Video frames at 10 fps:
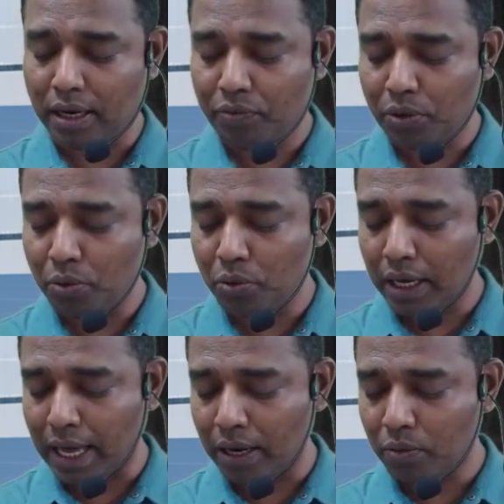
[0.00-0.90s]
If you do the
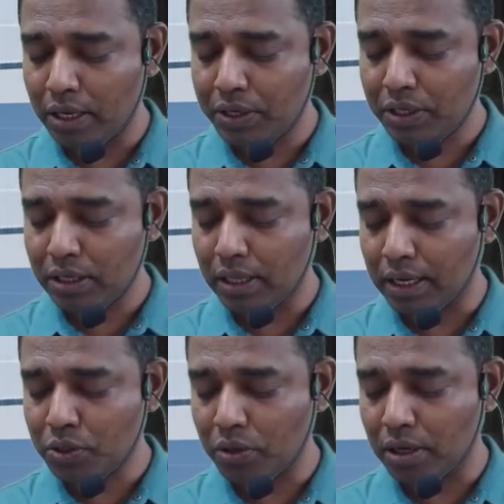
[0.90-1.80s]
calculation,
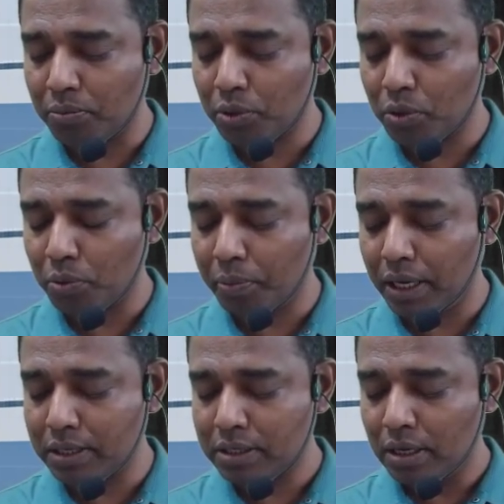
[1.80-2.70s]
that should come to
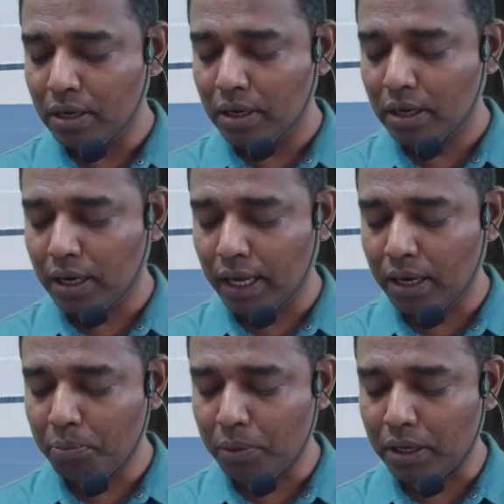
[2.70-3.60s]
rupees
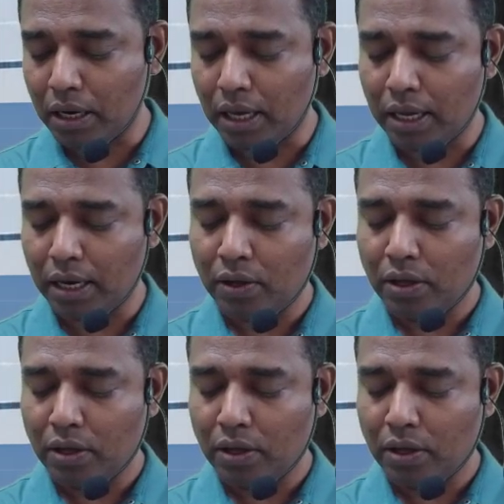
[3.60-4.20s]
10 per hour.